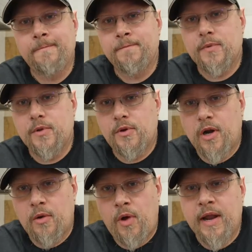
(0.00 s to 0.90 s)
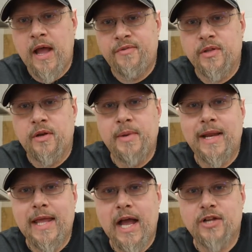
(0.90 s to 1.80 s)
you're going to want to have a little bit
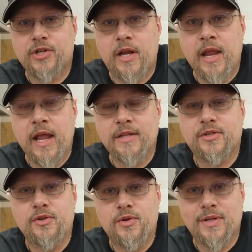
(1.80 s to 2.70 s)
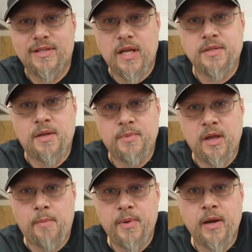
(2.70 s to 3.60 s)
of cash on hand so you can set something
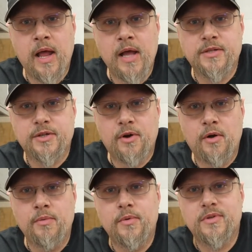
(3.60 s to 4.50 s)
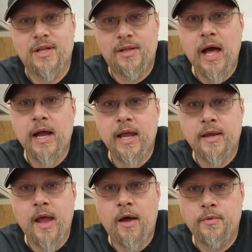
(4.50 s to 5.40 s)
up in an escrow to lock
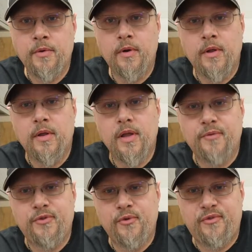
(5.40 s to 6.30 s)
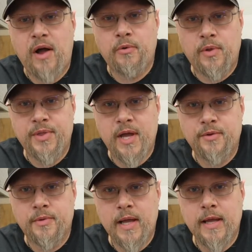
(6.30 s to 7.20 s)
it down if you found one that
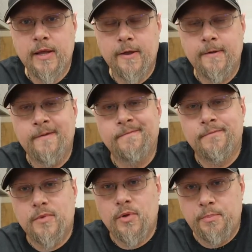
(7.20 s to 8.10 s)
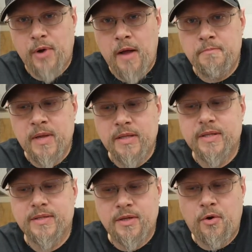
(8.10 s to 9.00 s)
you like. The only problem
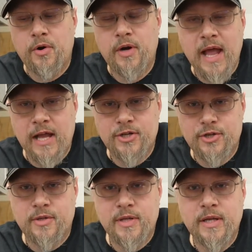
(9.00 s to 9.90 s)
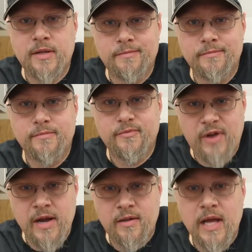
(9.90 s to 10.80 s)
is in order to actually
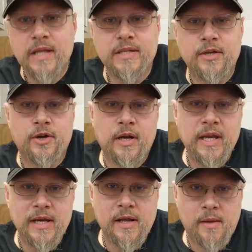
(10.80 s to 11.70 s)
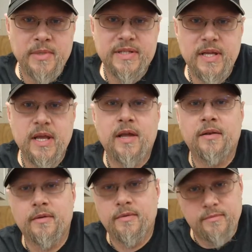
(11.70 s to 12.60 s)
finalize it, you're going to need to come and see
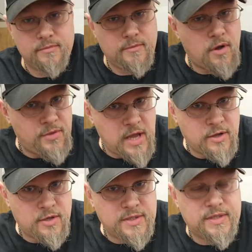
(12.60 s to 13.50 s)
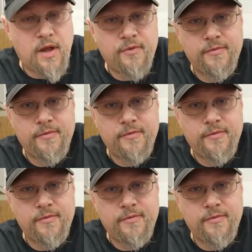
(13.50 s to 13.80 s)
it, all that good stuff.